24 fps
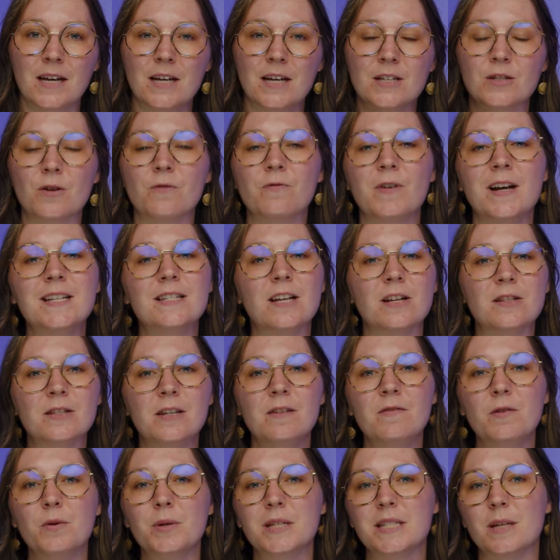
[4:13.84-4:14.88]
So, friends, I'll
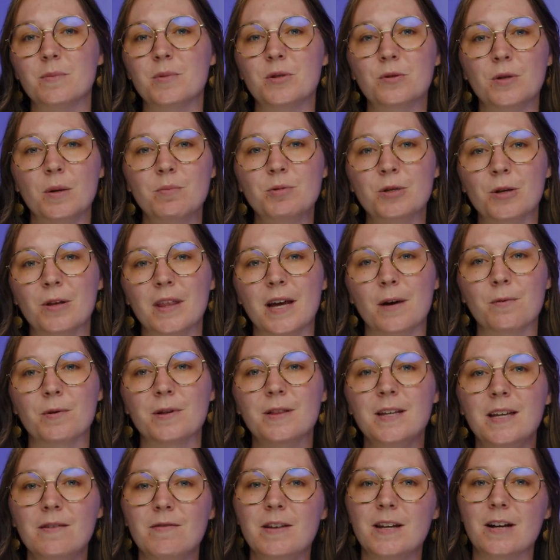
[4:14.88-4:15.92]
leave you with some scripture that we're
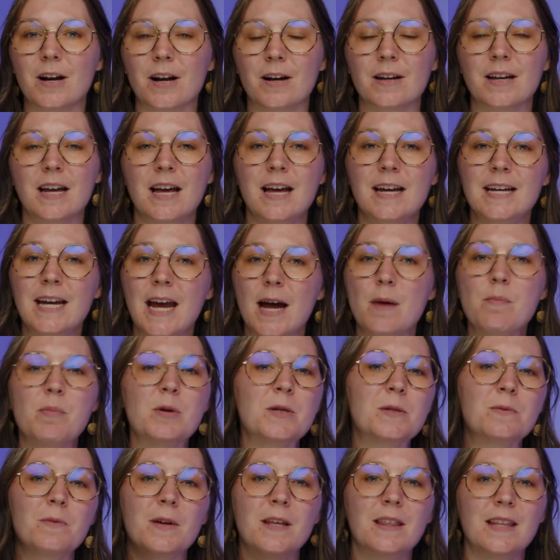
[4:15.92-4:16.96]
leaving our
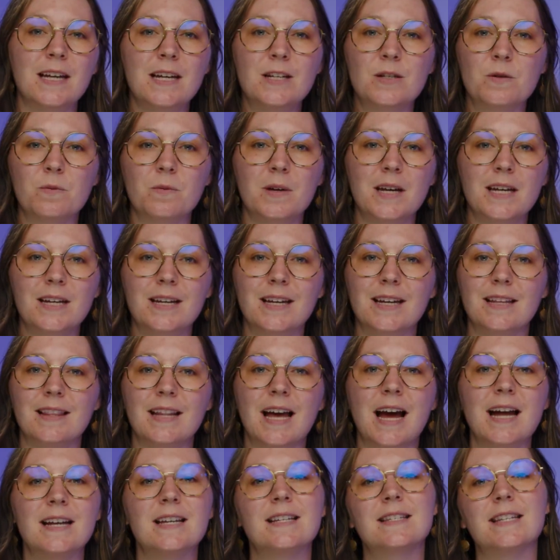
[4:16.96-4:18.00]
campers with each week, and
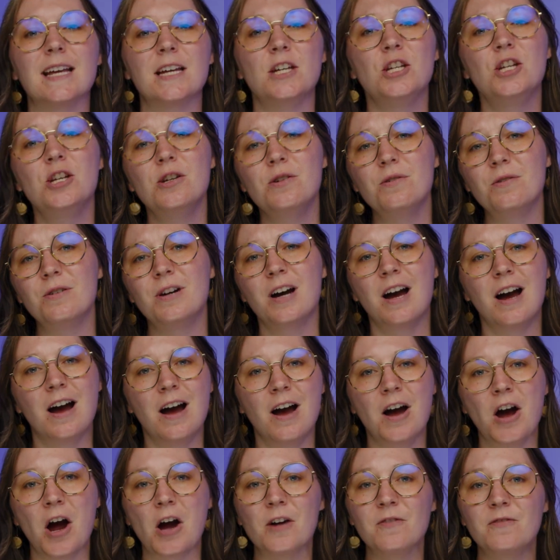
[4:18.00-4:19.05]
that is that you
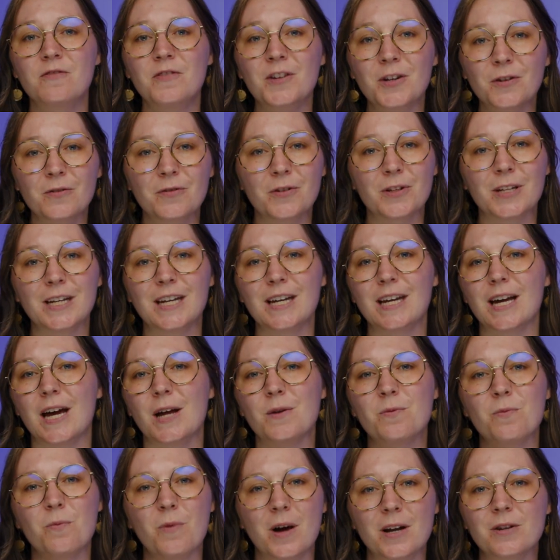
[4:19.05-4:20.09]
are fearfully
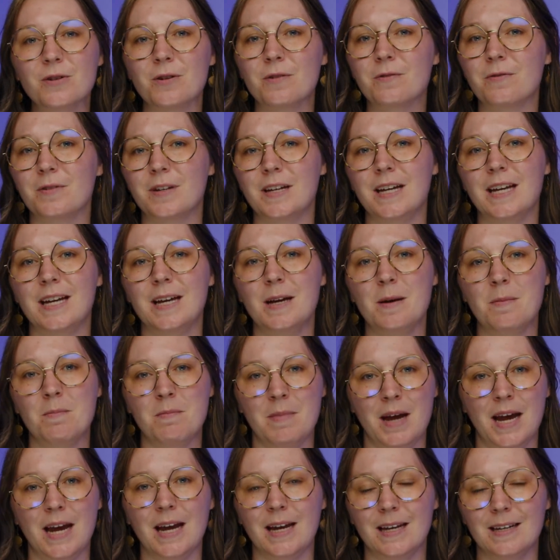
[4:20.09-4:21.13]
and wonderfully
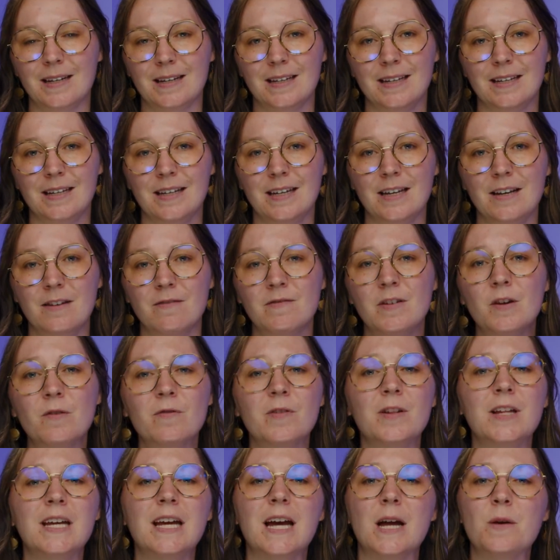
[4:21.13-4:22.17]
made.
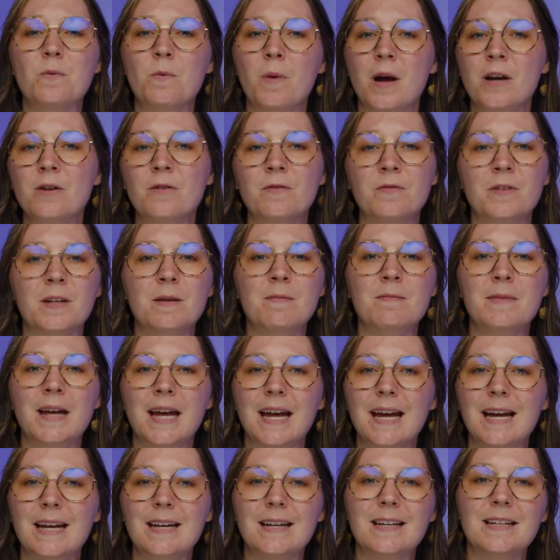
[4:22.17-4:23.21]
Fearfully and wonderfully
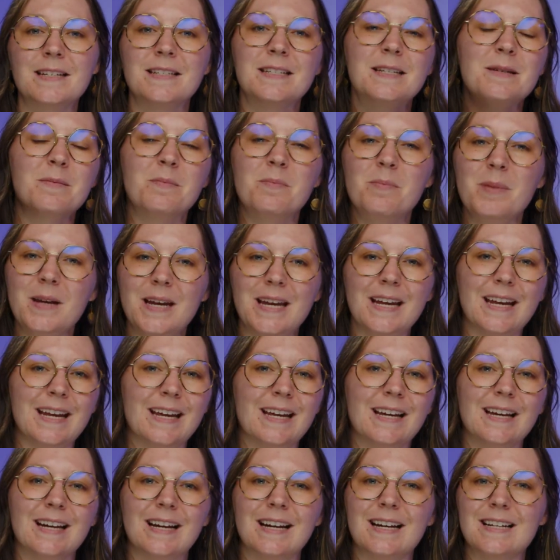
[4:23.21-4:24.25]
made to
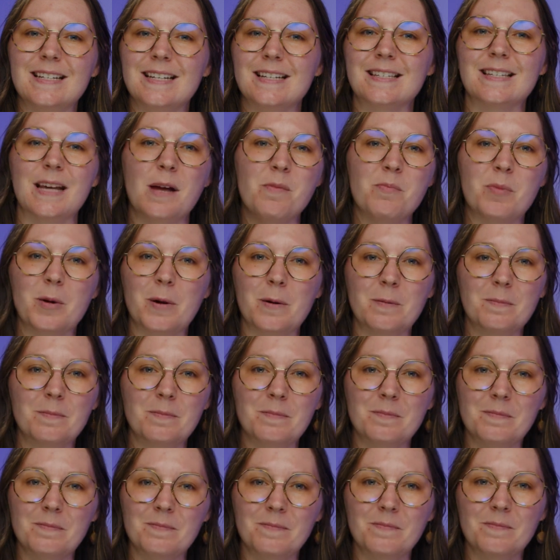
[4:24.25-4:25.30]
be a disciple.
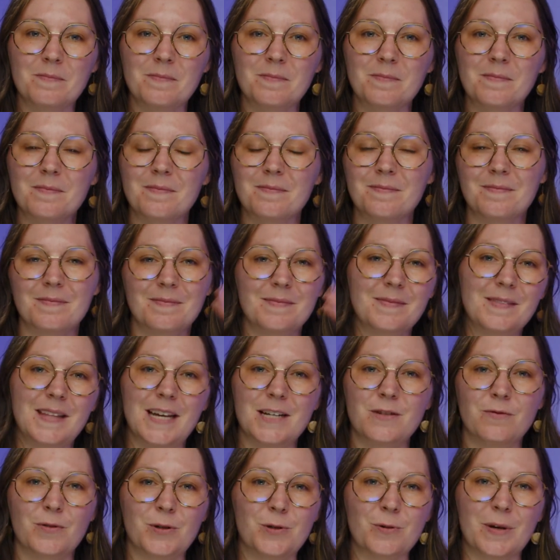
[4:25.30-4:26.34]

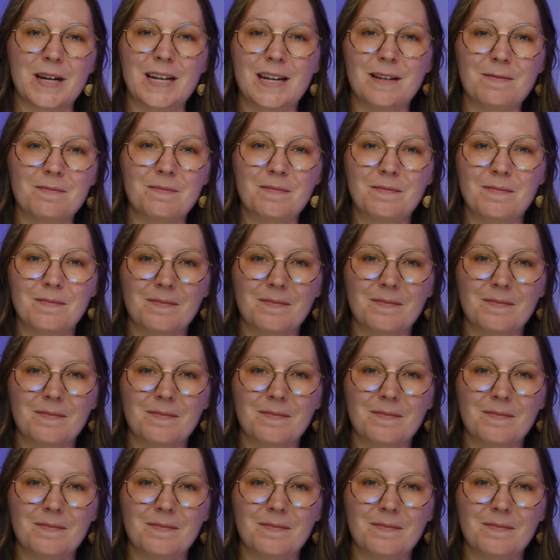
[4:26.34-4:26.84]
Thanks for joining.